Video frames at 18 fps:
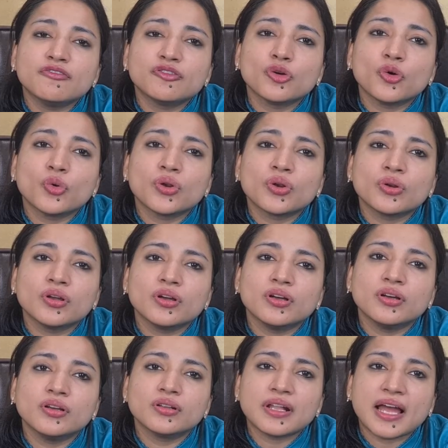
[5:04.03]
if your
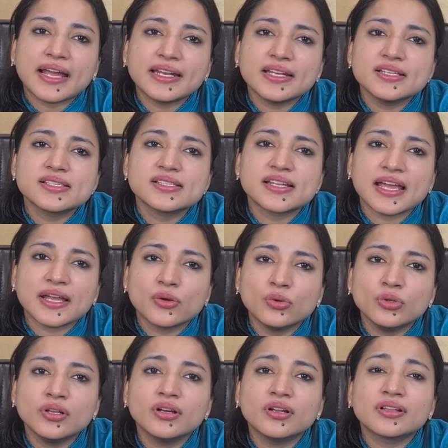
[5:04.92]
line is
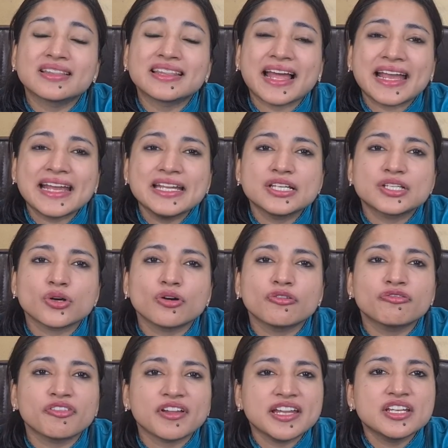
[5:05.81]
regular, light
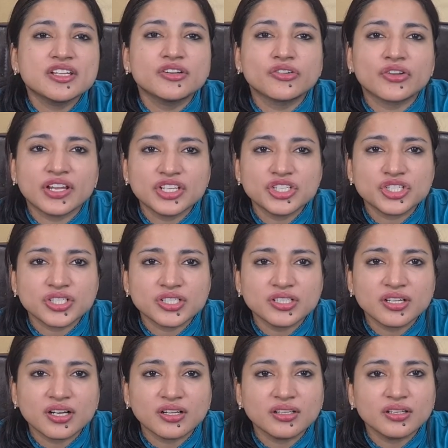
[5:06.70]
or faint grayish
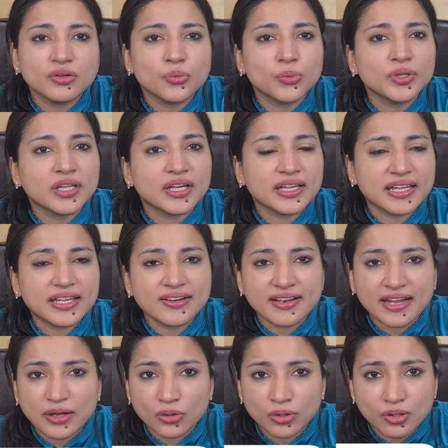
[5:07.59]
in color with
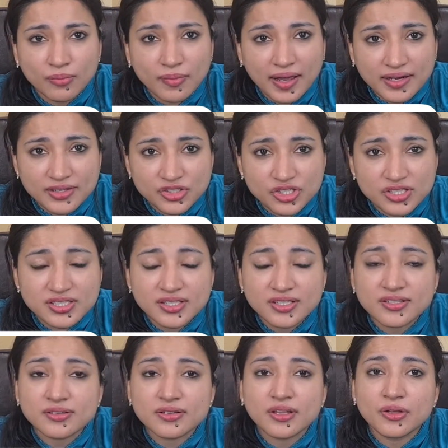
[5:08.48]
again regular margins
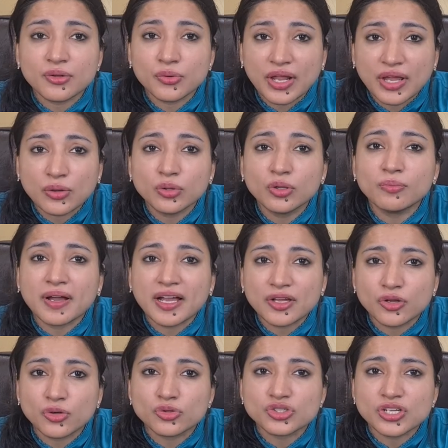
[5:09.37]
and regular
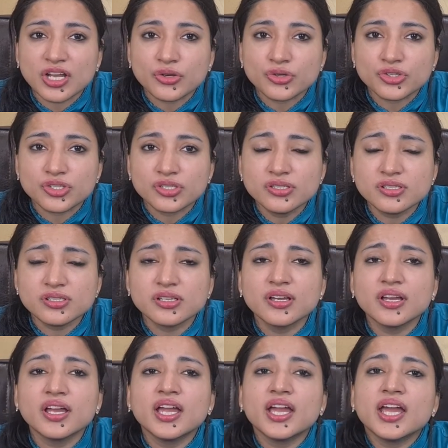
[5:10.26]
macrostriations,
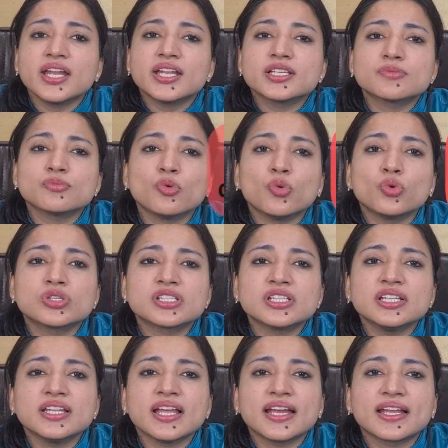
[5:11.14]
it is
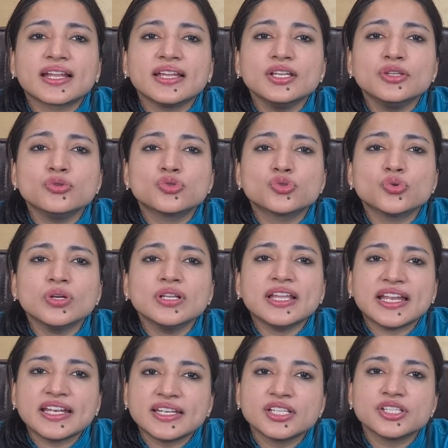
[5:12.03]
mostly likely due to a
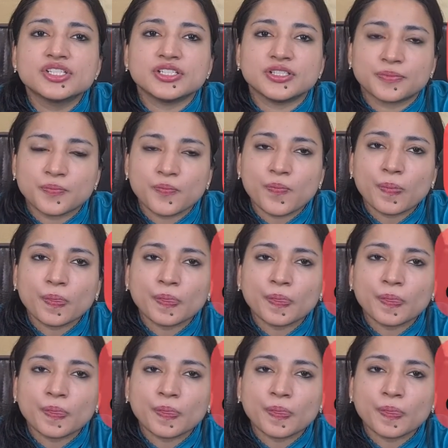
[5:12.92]
lentigine.